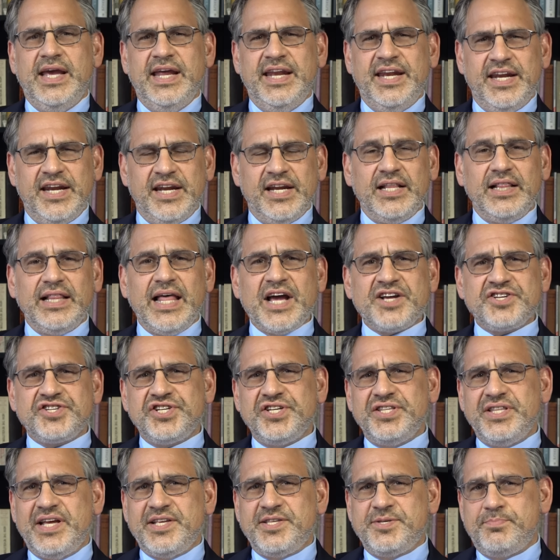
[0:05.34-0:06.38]
In an
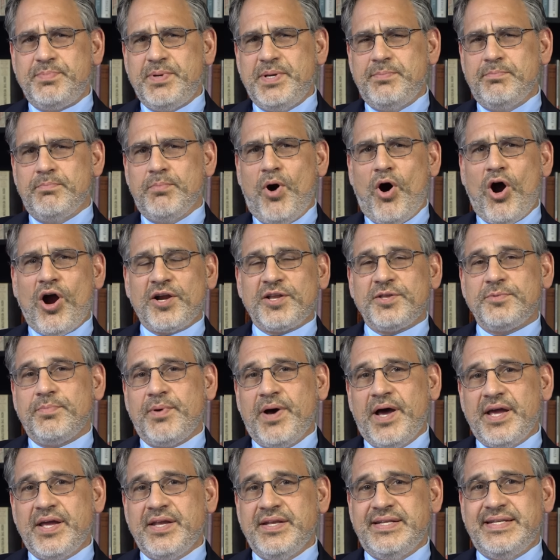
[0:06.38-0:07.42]
election that's been marked
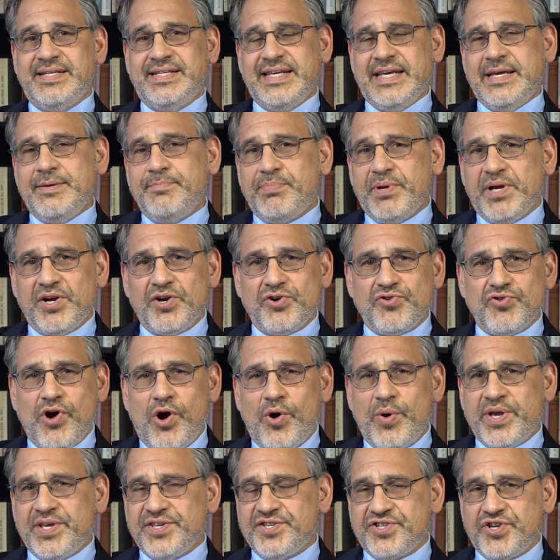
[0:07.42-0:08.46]
by deep and
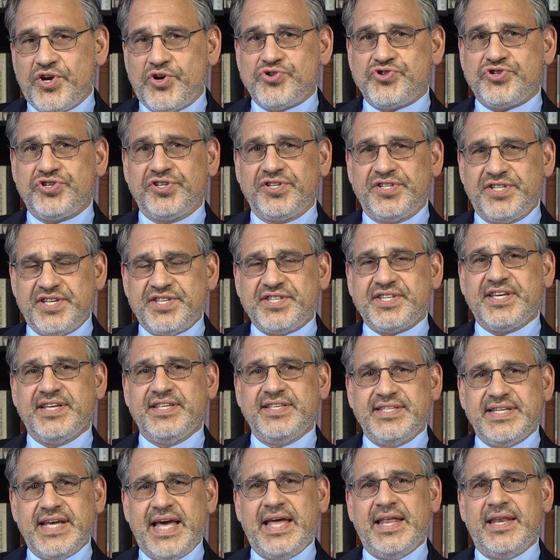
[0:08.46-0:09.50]
growing social
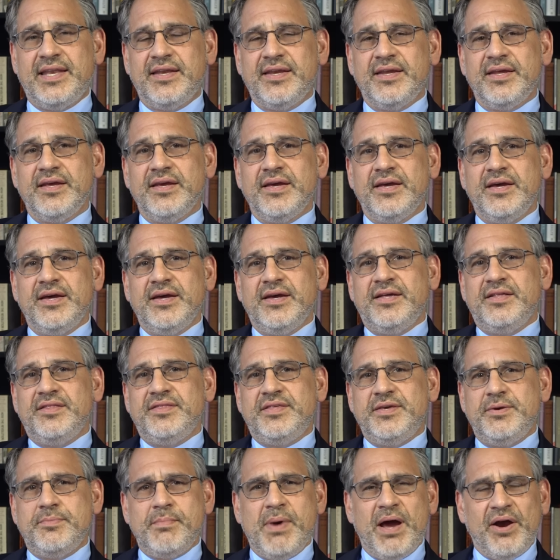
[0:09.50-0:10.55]
discontent,
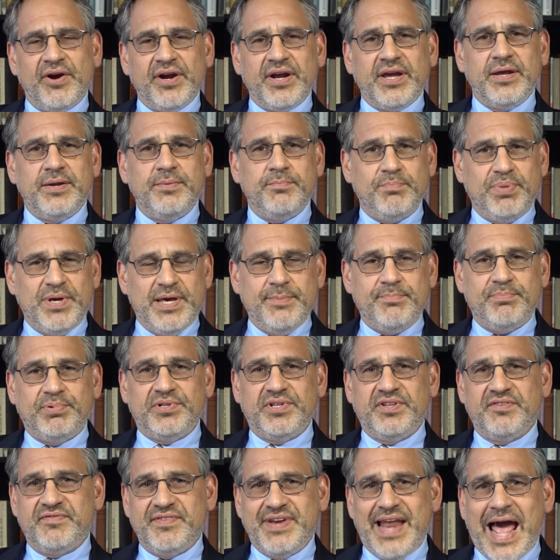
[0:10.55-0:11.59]
the American people
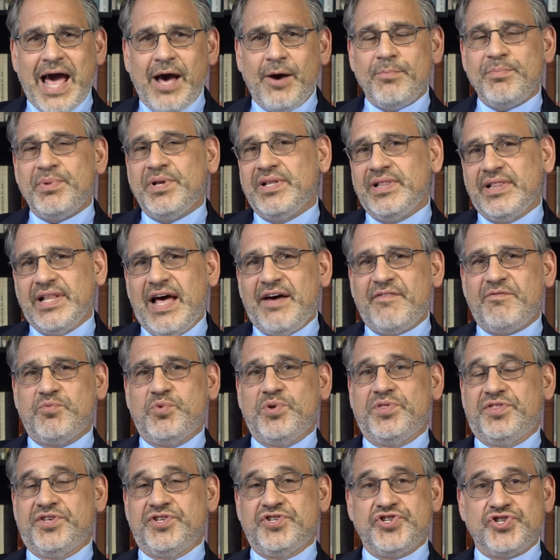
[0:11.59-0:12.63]
have now been left
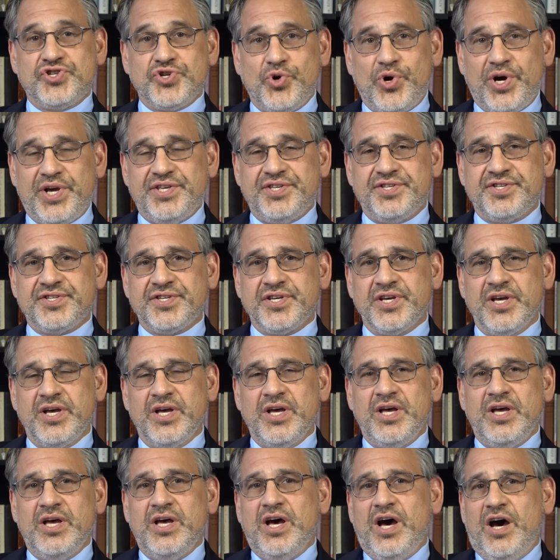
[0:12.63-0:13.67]
with the choice
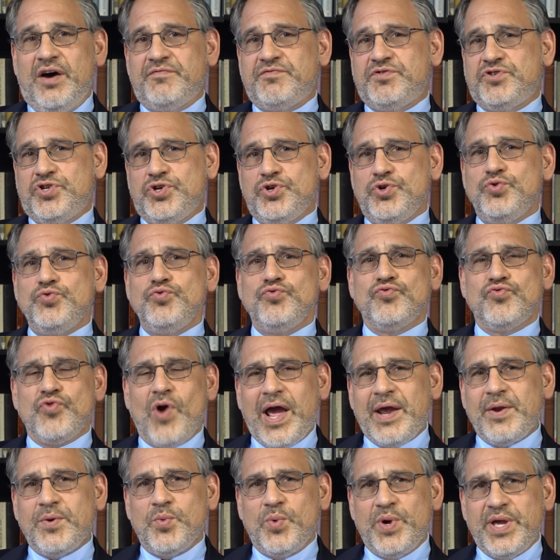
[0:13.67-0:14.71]
of two
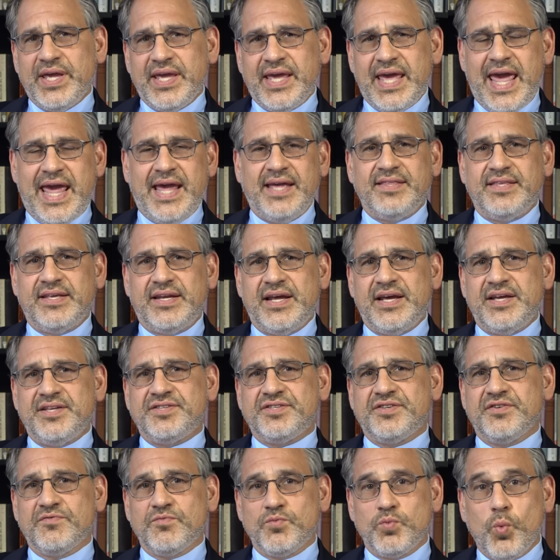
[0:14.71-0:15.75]
right-wing
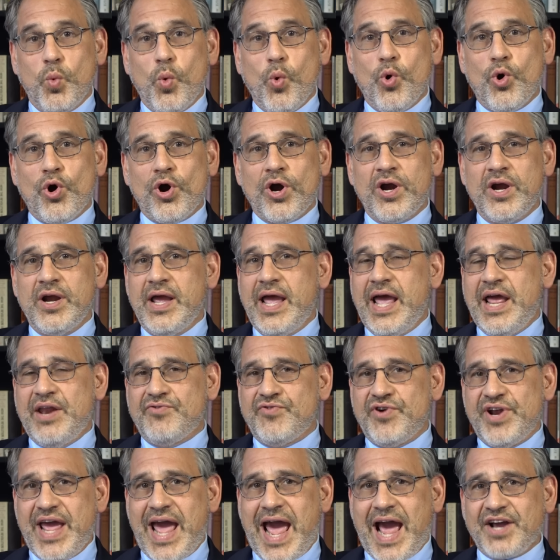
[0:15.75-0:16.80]
candidates of war and
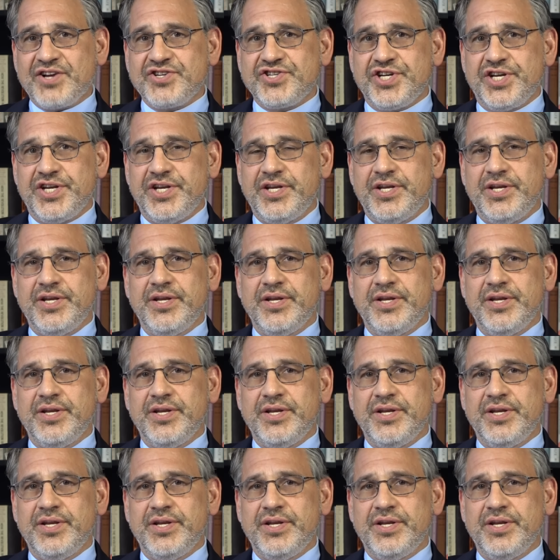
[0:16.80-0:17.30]
reaction.